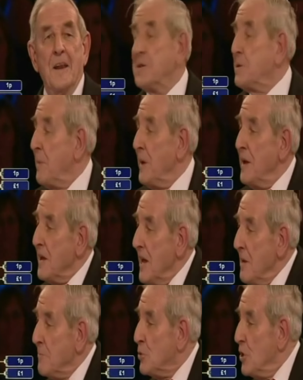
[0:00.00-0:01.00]
Let's play the
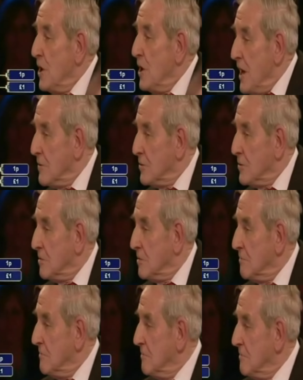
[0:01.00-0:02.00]
game to the end.
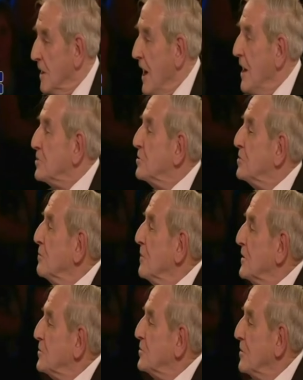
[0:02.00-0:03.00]
Ask the
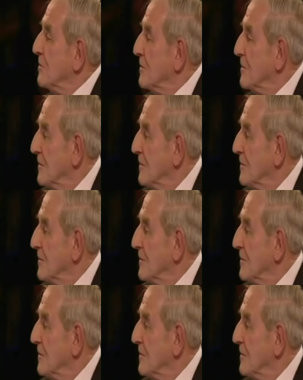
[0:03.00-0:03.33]
question.